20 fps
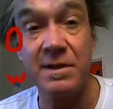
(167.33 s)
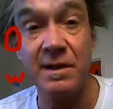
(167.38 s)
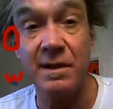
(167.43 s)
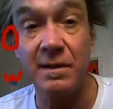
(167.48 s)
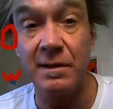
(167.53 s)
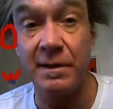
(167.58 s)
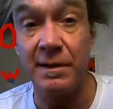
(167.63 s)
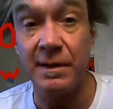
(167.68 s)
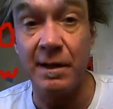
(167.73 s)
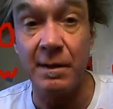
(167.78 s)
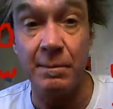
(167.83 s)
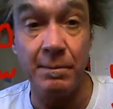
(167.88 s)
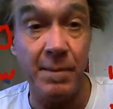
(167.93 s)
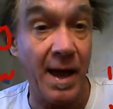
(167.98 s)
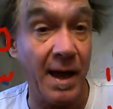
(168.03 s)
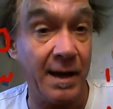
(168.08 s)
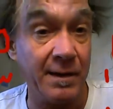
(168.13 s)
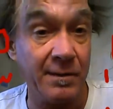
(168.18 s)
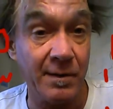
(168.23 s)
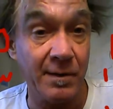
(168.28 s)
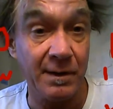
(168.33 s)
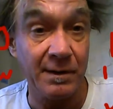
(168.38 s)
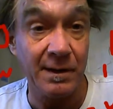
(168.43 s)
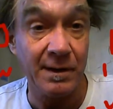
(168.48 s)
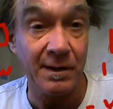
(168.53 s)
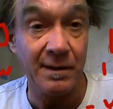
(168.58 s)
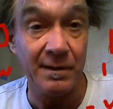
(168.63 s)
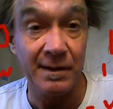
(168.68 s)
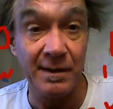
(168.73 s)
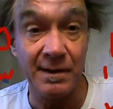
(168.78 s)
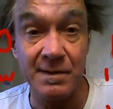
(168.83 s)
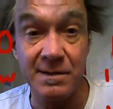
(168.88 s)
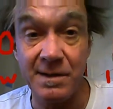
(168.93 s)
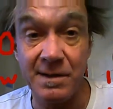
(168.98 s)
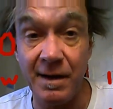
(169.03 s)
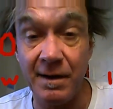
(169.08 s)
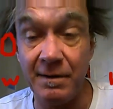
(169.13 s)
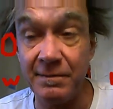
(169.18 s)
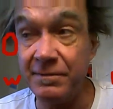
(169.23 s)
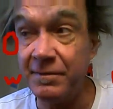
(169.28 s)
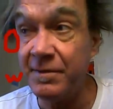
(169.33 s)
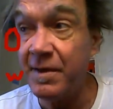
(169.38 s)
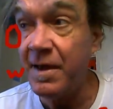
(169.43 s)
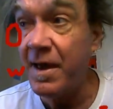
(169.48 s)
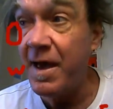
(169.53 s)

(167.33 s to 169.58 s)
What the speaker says: dealing and bad drug dealing and stuff.